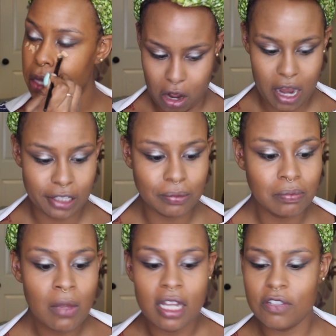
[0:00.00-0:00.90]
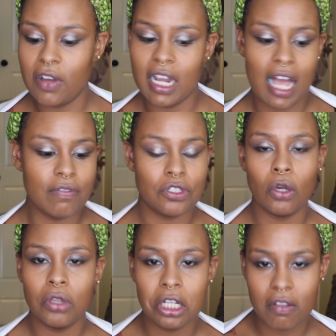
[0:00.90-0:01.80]
All right. It's funny, I have
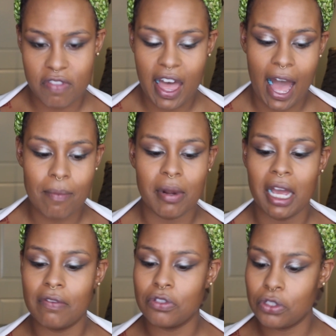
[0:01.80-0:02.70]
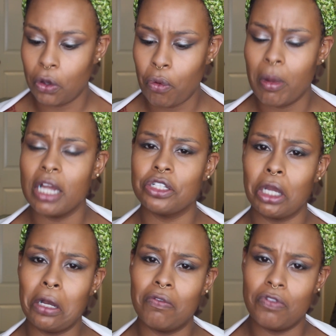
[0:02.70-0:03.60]
so little of that, but I have so much
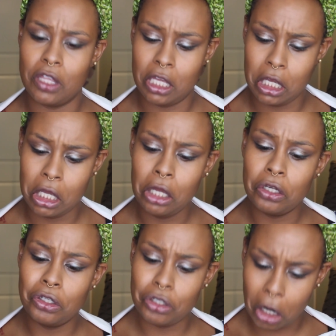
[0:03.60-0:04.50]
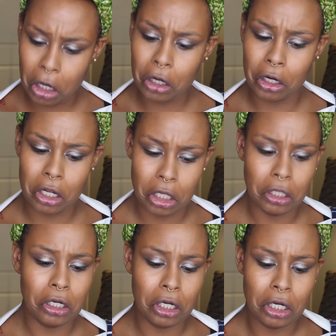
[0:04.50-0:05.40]
of the darker
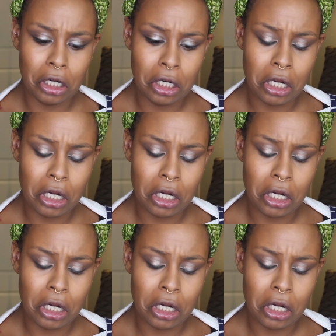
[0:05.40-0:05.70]
color